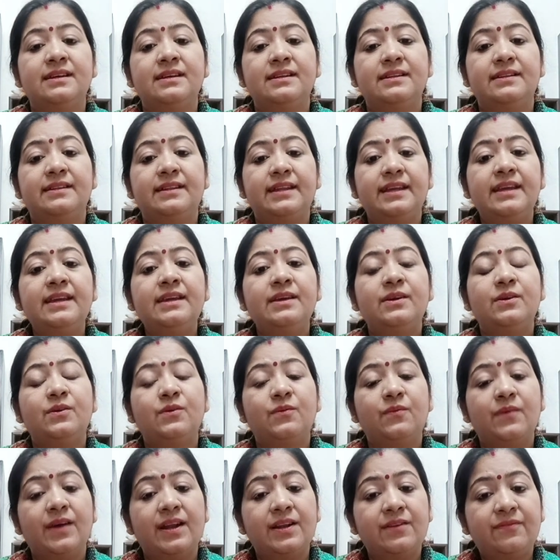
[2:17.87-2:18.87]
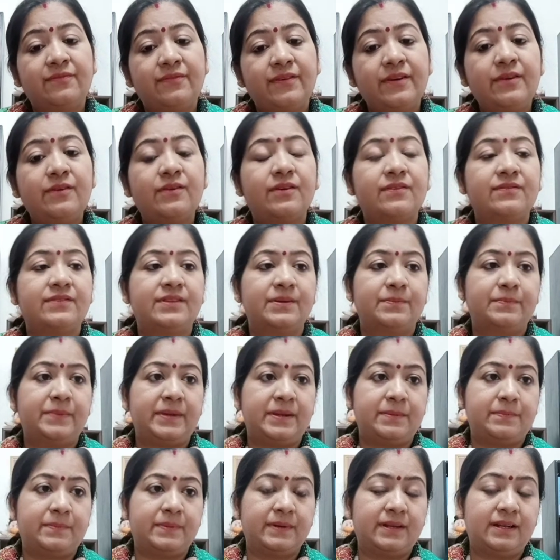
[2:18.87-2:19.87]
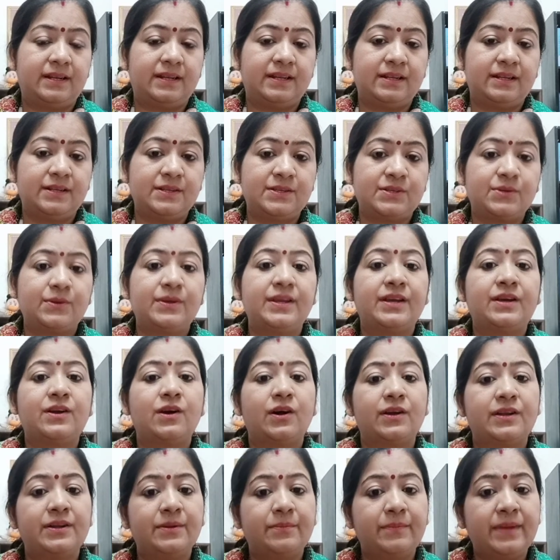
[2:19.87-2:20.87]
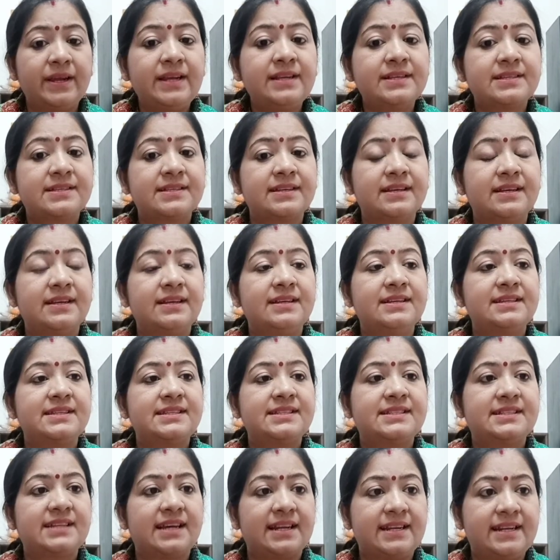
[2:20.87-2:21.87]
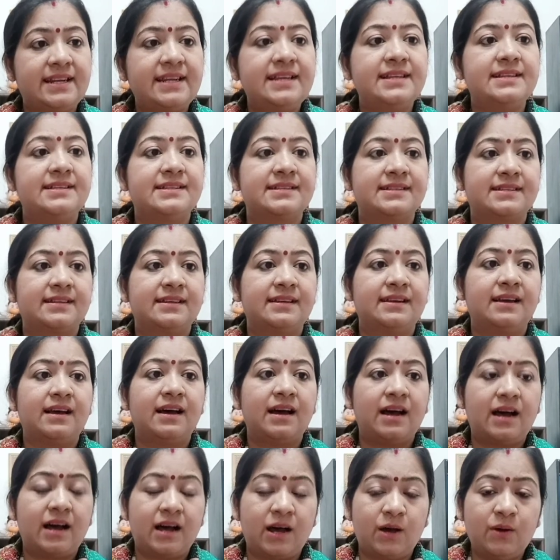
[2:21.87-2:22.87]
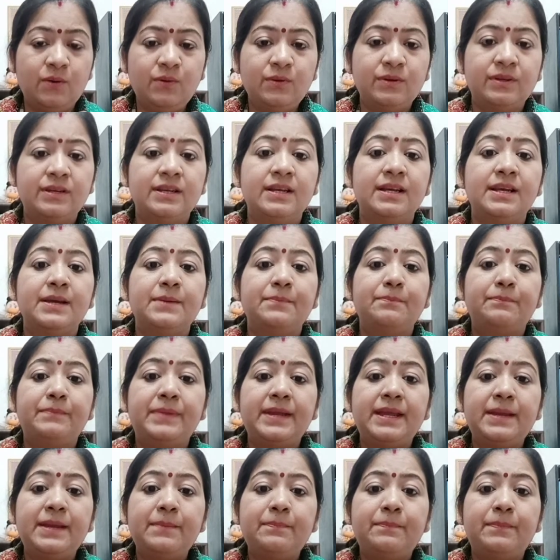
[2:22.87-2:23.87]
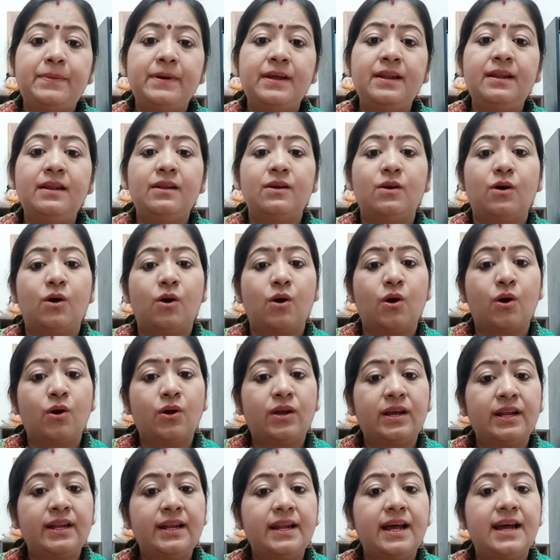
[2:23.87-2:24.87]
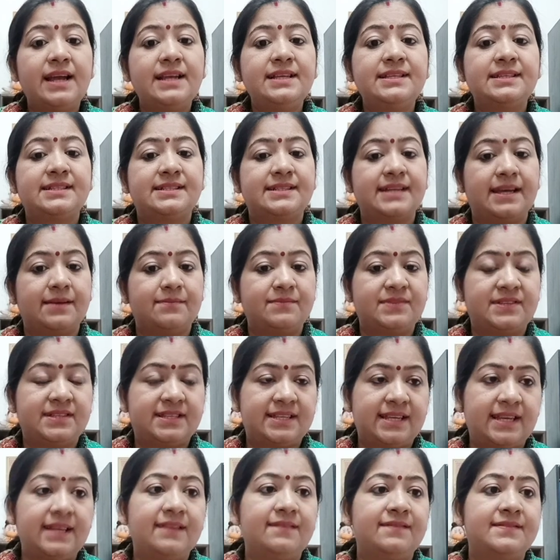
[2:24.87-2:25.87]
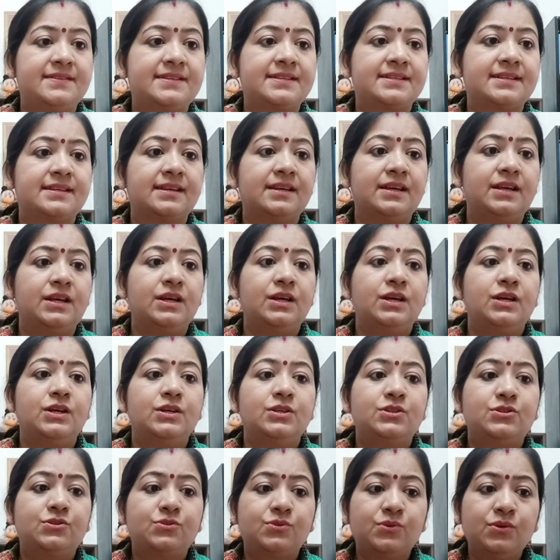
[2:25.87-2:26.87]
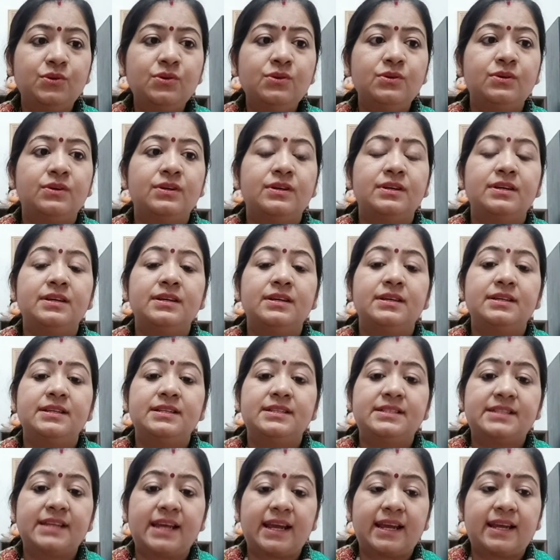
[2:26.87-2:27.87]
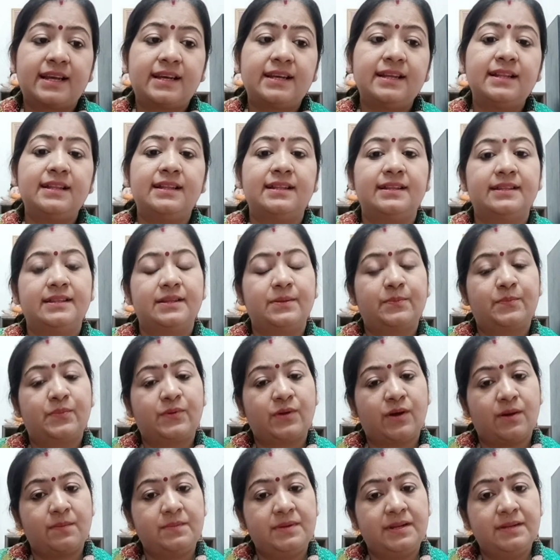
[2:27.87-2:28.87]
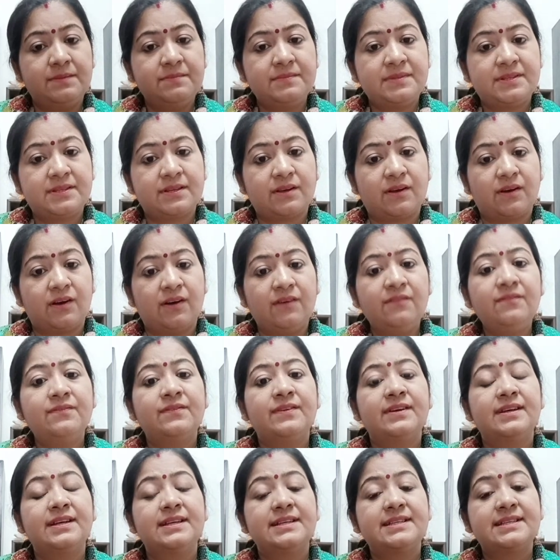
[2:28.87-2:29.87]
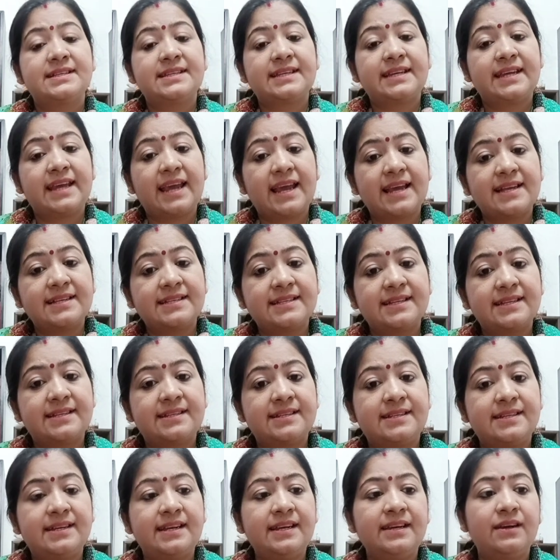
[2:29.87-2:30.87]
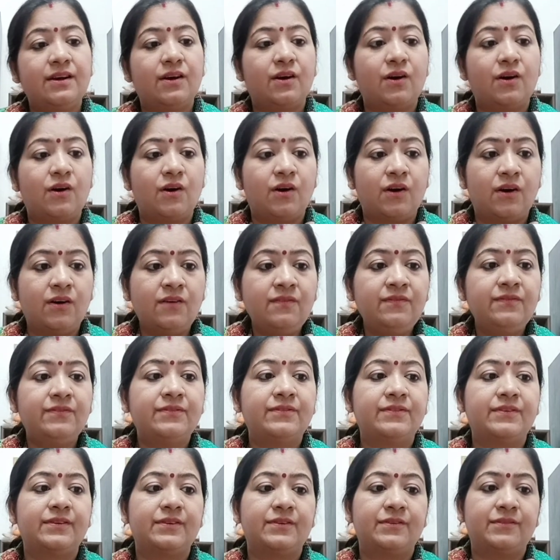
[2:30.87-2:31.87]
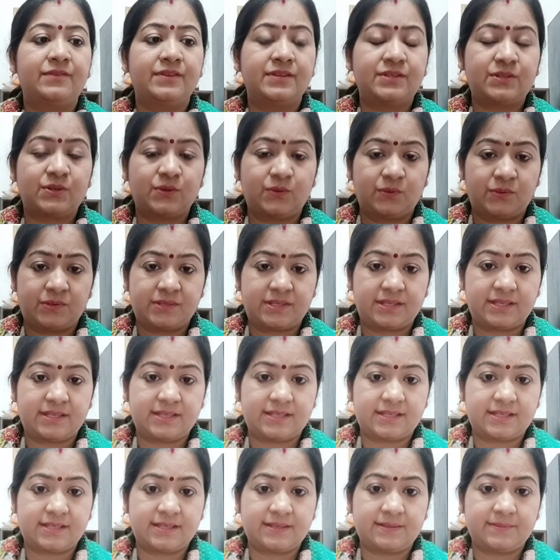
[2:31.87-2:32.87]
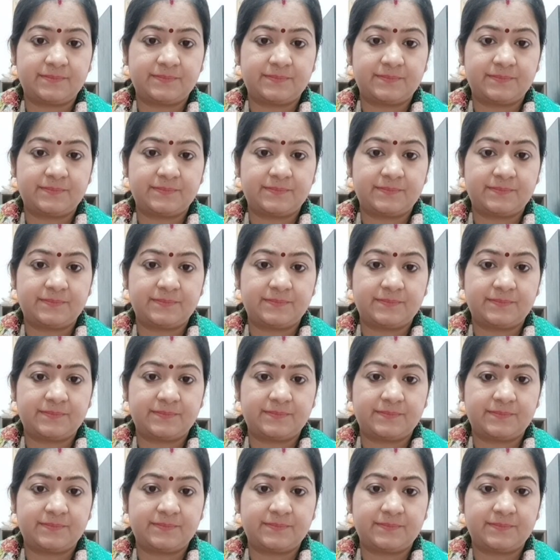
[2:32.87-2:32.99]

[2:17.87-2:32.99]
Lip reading: the welfare of the people. So economics studies how people organize themselves to tackle the problems of scarcity of resources.